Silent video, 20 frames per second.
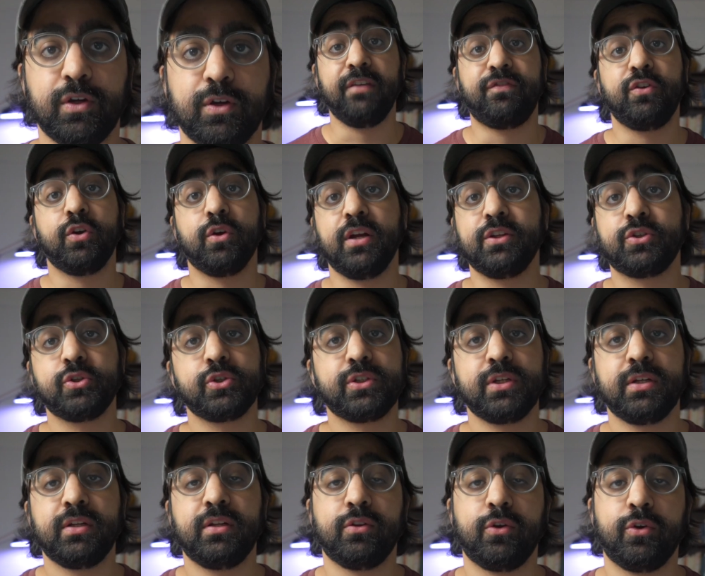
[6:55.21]
If you're
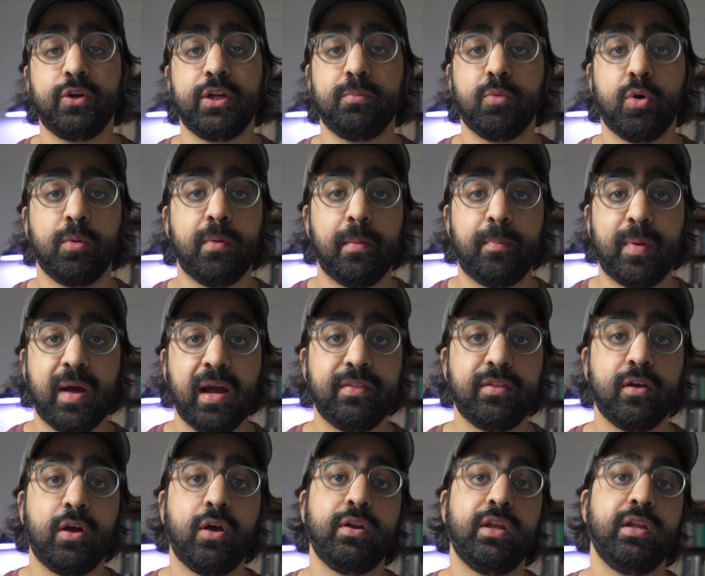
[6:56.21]
interested in learning more about
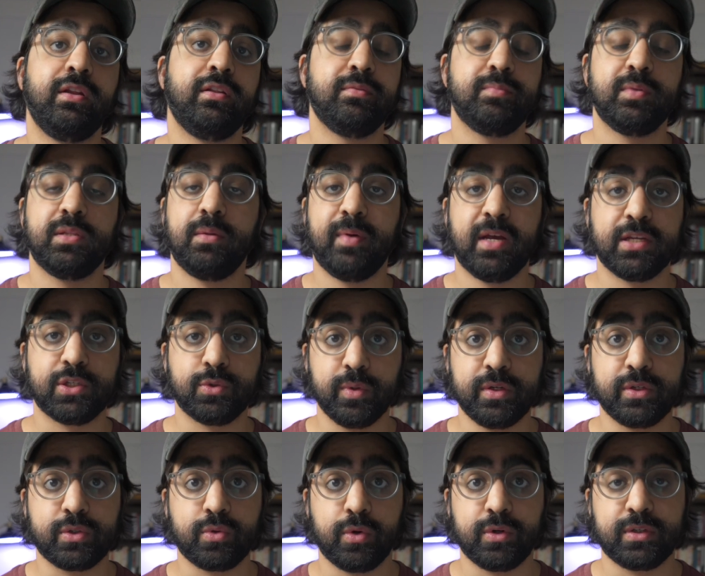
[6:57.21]
Python and some of the best
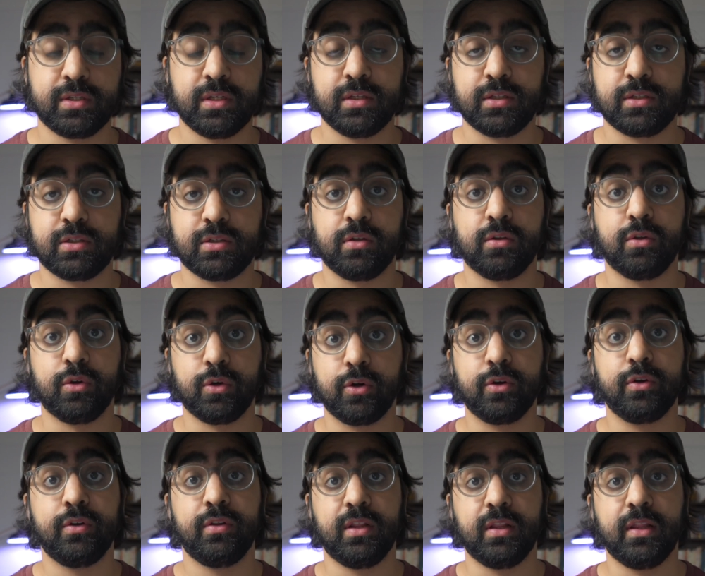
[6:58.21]
resources process to
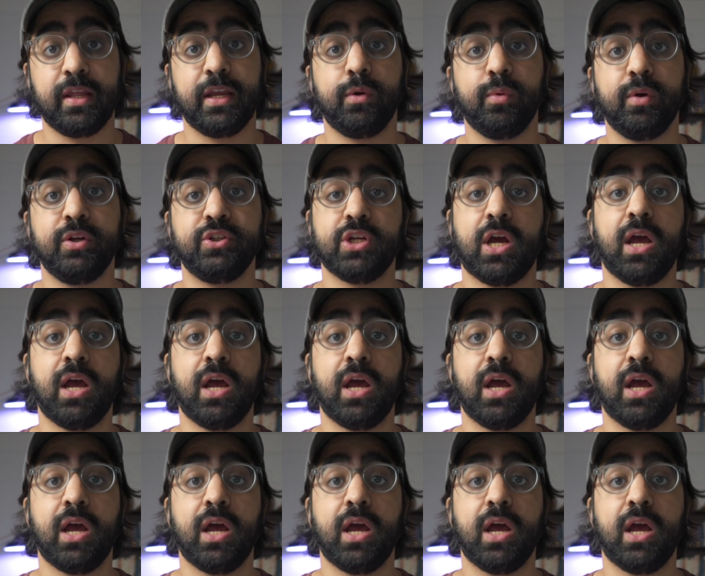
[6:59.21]
learn the language.